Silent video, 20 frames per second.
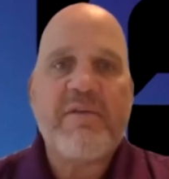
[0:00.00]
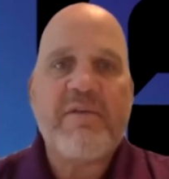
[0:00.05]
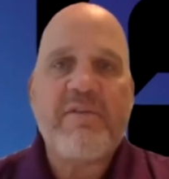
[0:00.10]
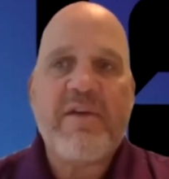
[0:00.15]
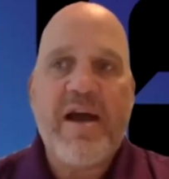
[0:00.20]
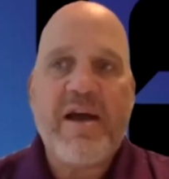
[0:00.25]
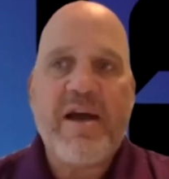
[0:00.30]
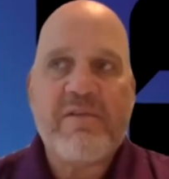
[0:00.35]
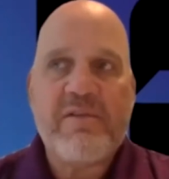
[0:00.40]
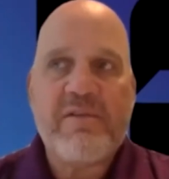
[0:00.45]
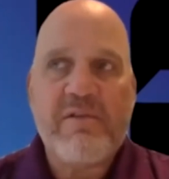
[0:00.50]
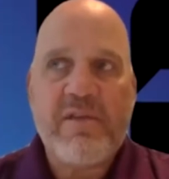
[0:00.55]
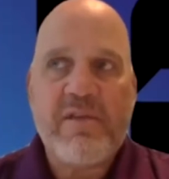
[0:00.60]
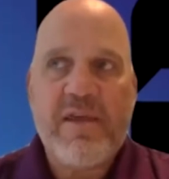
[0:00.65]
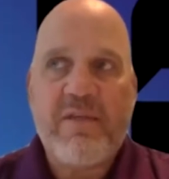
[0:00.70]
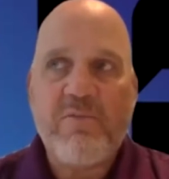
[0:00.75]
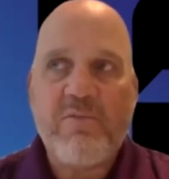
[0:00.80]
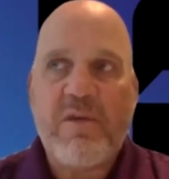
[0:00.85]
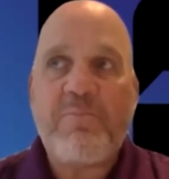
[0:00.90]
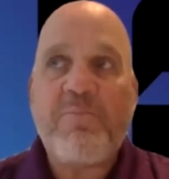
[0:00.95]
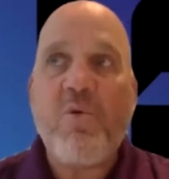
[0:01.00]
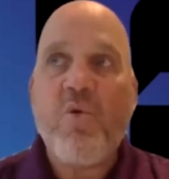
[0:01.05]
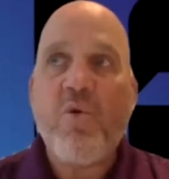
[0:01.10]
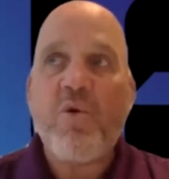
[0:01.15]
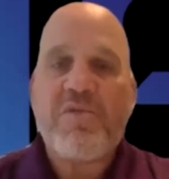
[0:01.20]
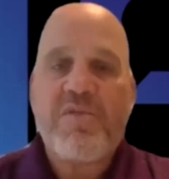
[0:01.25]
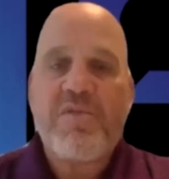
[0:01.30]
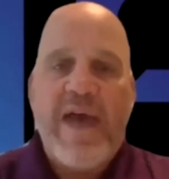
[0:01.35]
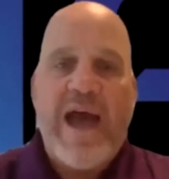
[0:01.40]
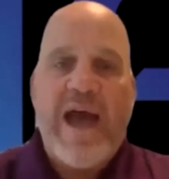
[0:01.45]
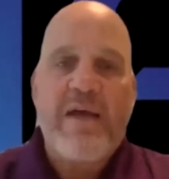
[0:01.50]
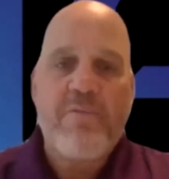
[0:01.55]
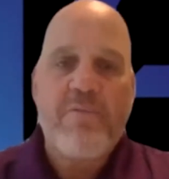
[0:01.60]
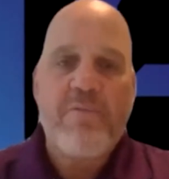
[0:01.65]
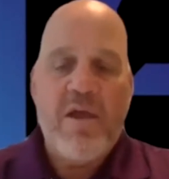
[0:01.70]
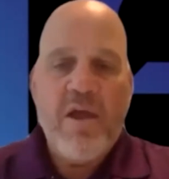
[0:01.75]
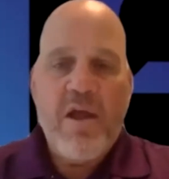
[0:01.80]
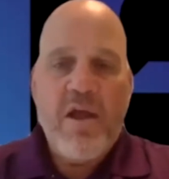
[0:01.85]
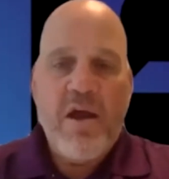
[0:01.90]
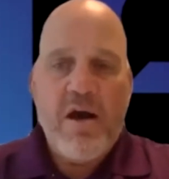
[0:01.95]
I've got to then report that
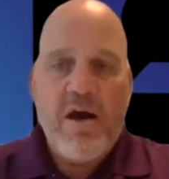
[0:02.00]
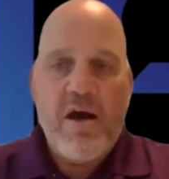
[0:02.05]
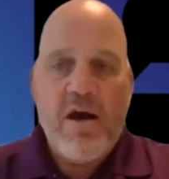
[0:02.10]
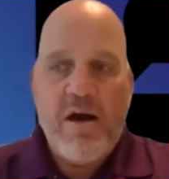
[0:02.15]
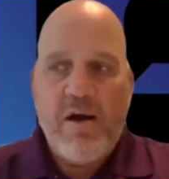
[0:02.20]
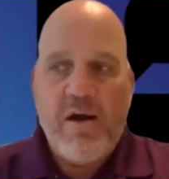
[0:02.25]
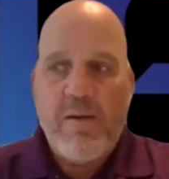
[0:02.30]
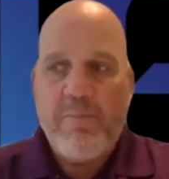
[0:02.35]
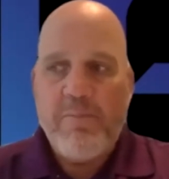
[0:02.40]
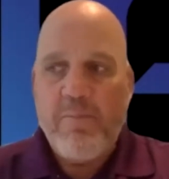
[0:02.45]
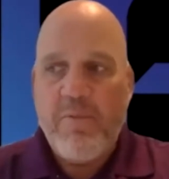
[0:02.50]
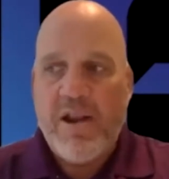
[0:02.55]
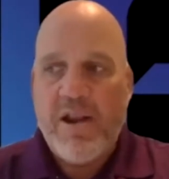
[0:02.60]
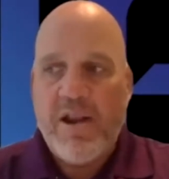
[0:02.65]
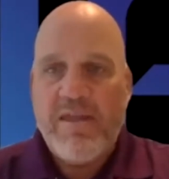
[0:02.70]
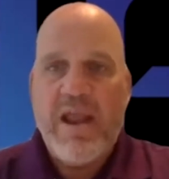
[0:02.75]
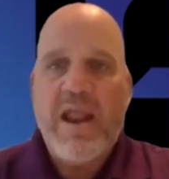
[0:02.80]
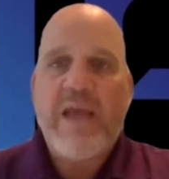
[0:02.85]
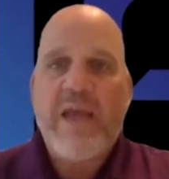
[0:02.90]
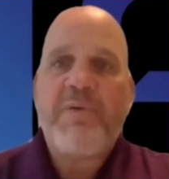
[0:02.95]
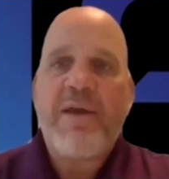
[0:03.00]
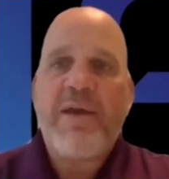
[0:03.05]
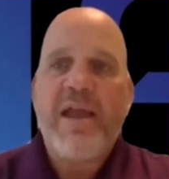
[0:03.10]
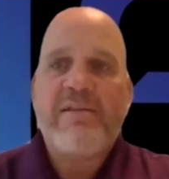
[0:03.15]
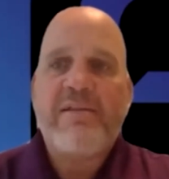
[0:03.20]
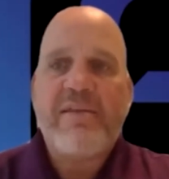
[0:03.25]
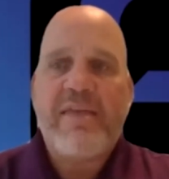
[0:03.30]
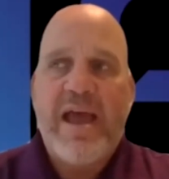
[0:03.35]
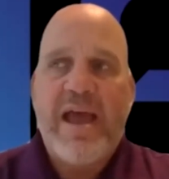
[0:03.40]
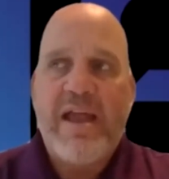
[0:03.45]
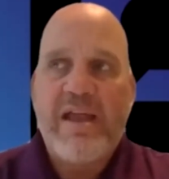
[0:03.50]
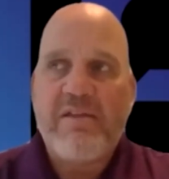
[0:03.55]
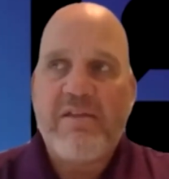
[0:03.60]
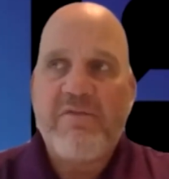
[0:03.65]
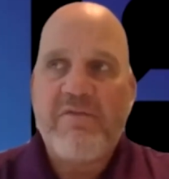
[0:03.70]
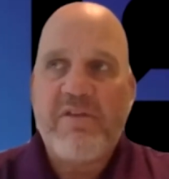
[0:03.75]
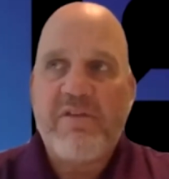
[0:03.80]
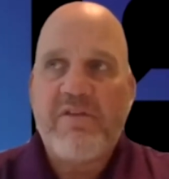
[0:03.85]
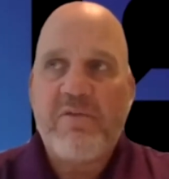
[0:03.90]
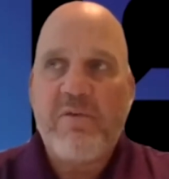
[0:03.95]
money that I paid to that
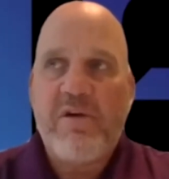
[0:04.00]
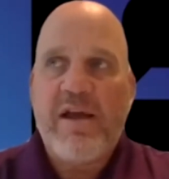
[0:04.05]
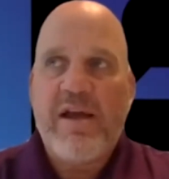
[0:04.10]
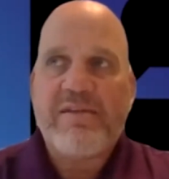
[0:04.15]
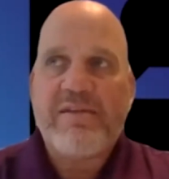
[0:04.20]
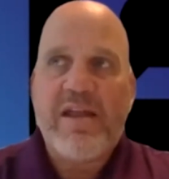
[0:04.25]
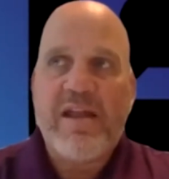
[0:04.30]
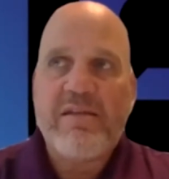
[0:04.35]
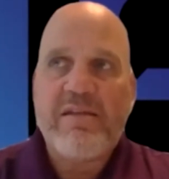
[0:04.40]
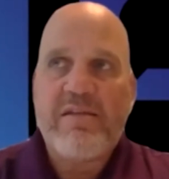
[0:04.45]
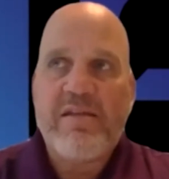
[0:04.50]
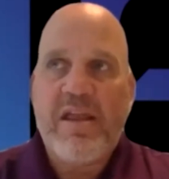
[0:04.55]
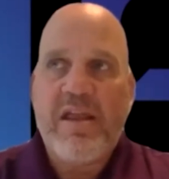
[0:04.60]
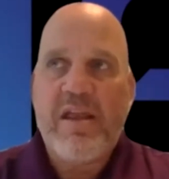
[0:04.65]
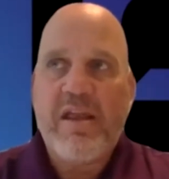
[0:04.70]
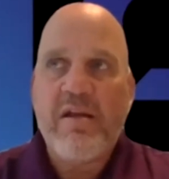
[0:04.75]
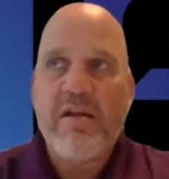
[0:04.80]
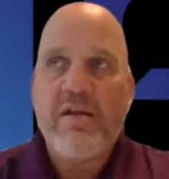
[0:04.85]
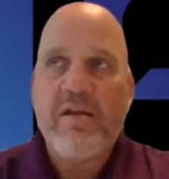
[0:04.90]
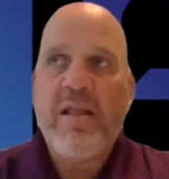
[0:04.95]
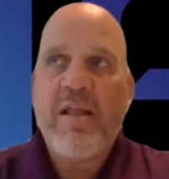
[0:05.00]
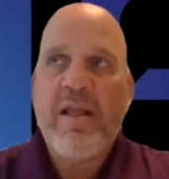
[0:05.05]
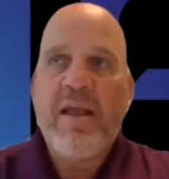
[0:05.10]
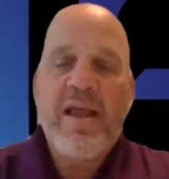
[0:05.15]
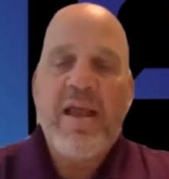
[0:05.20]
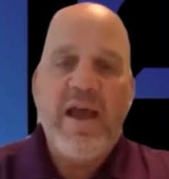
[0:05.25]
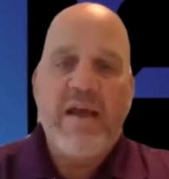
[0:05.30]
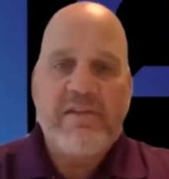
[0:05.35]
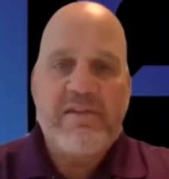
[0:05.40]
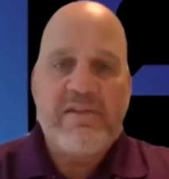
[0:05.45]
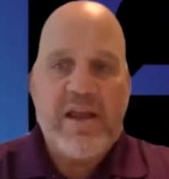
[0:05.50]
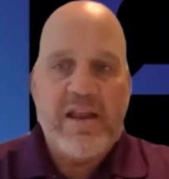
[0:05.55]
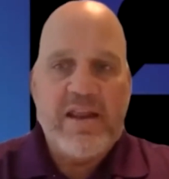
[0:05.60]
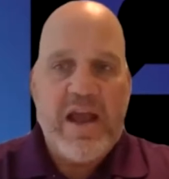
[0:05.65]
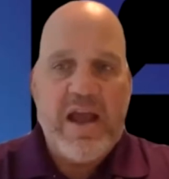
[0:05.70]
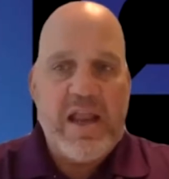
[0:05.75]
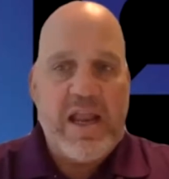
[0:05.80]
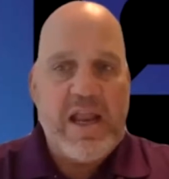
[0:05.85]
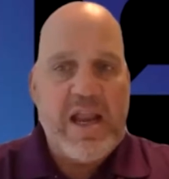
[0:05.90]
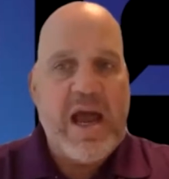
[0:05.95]
individual at the end of the year as a
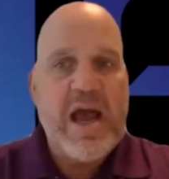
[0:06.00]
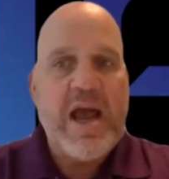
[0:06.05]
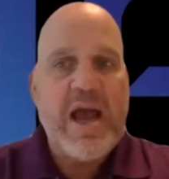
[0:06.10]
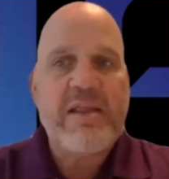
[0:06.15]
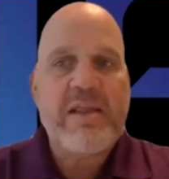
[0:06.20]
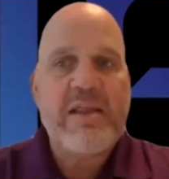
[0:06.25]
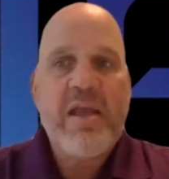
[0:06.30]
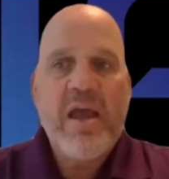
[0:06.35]
1099.